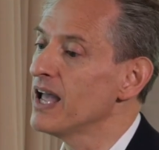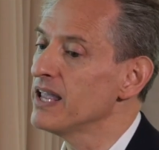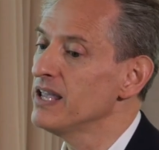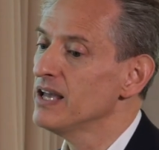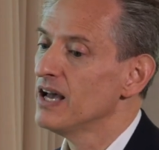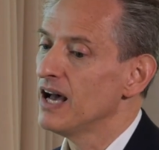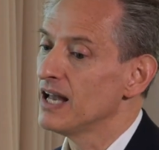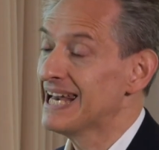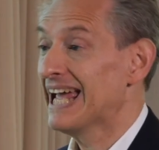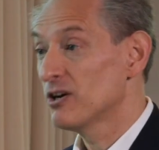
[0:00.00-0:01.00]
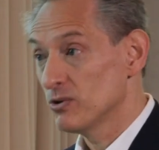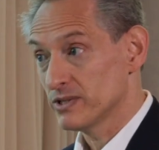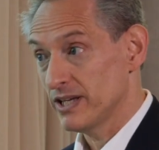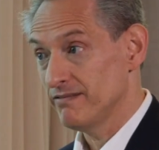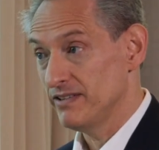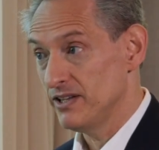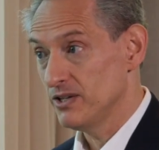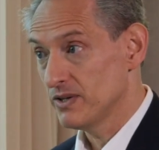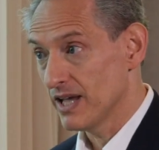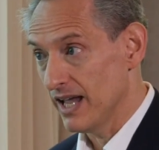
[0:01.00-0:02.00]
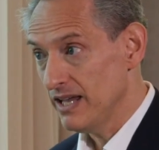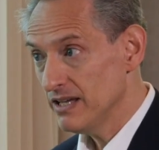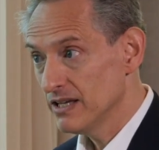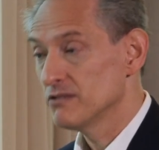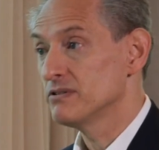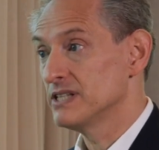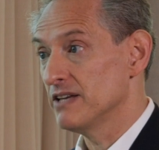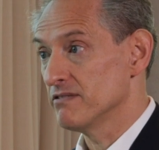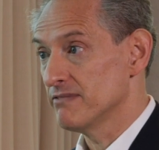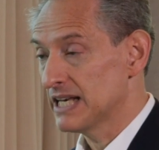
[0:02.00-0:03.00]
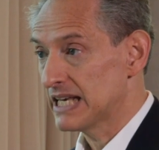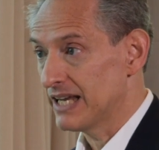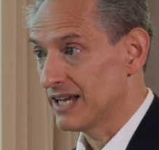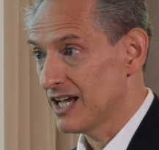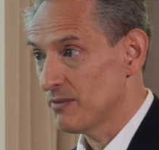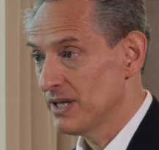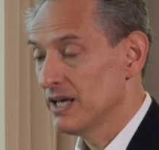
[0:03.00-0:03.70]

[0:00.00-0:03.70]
a landlord here in the UK, receiving rental income